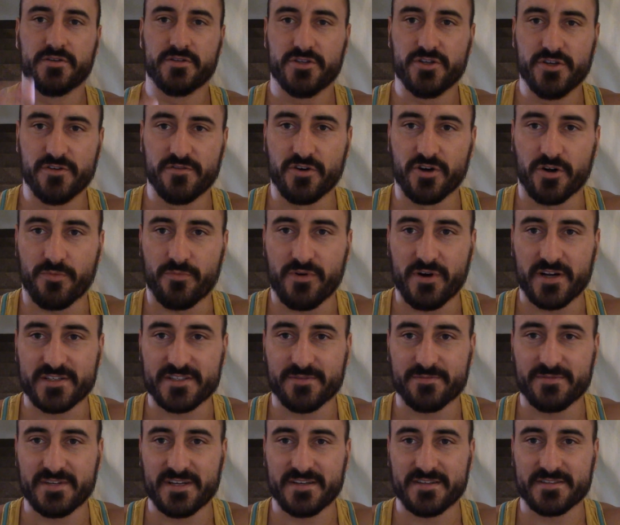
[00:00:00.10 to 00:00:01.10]
You've got a
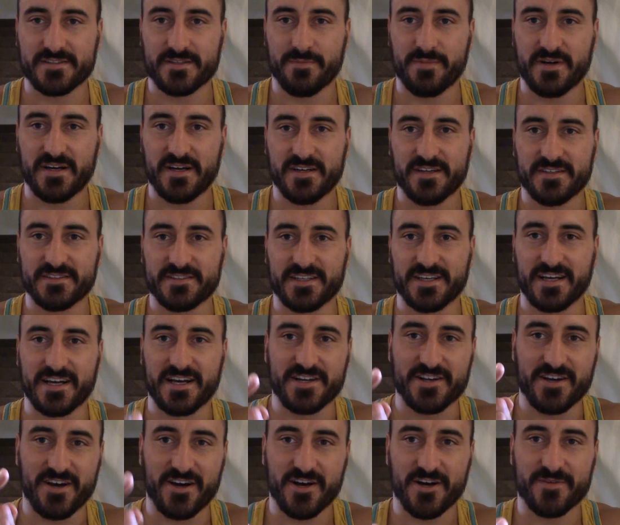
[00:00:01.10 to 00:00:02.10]
press-up test to pass,
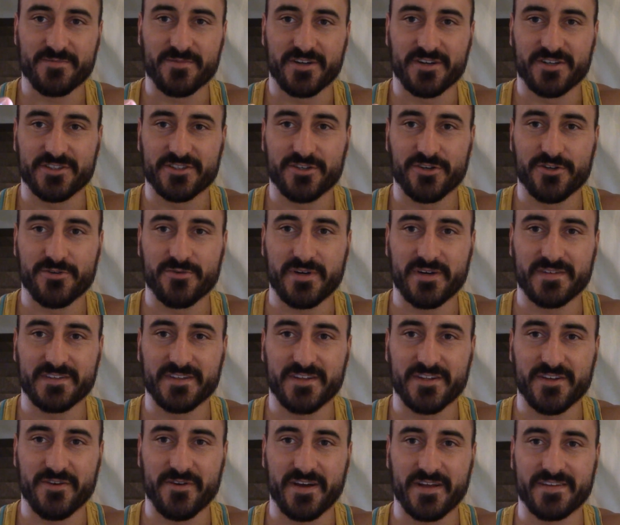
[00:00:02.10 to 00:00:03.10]
and I'm going to show you how
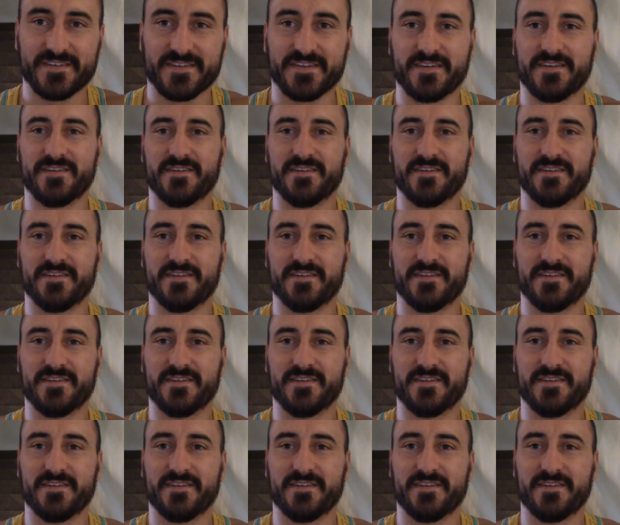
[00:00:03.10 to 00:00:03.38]
to do it.